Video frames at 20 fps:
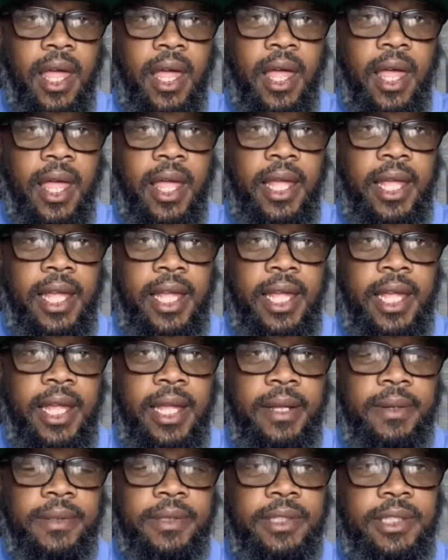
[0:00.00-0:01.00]

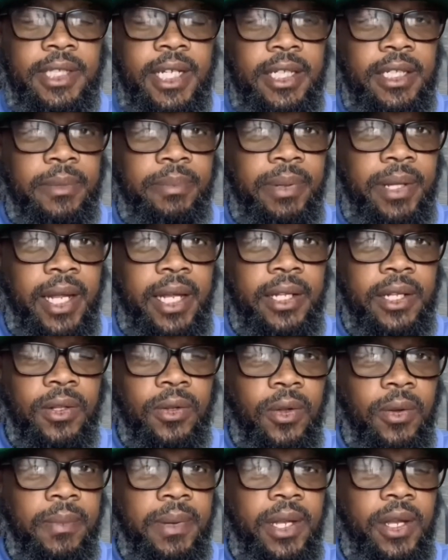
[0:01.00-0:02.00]
He tend to play a
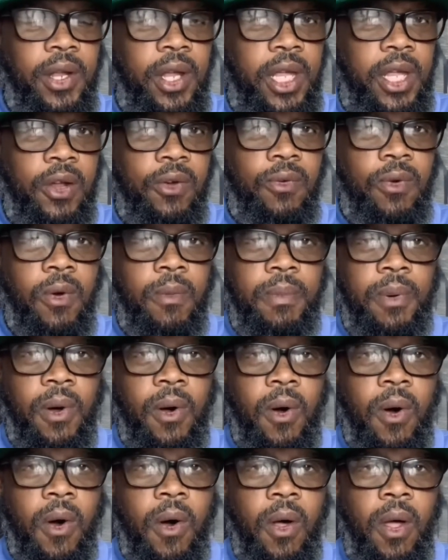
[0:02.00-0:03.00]
little bit of hero
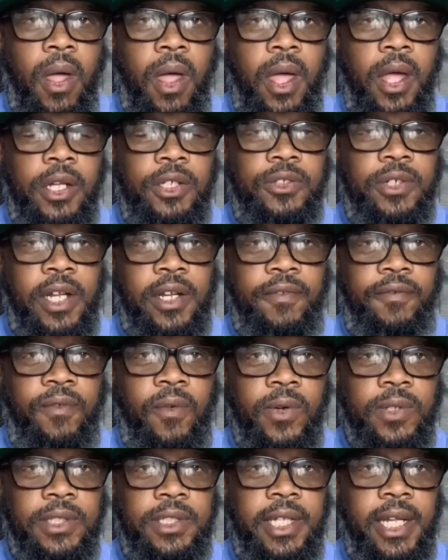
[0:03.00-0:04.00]
ball, trying to
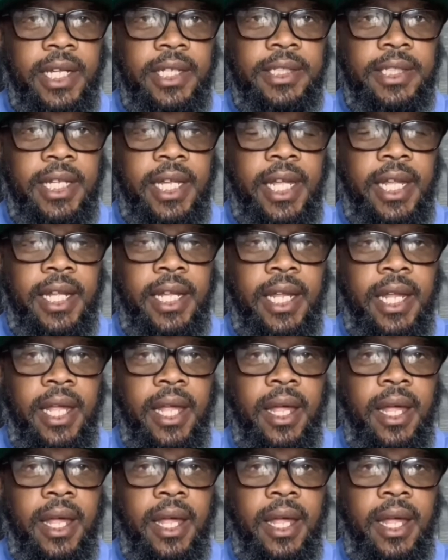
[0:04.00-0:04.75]
force things in.